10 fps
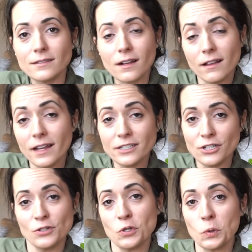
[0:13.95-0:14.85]

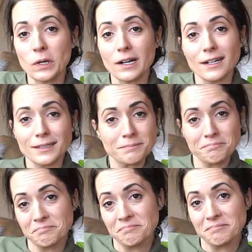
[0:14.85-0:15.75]
collection tour.
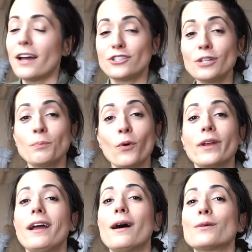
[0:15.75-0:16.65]
I should
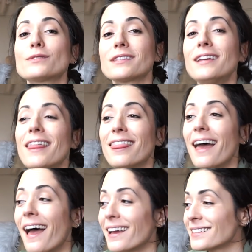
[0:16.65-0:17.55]
point out
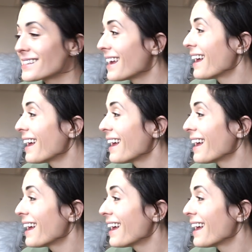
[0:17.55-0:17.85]
that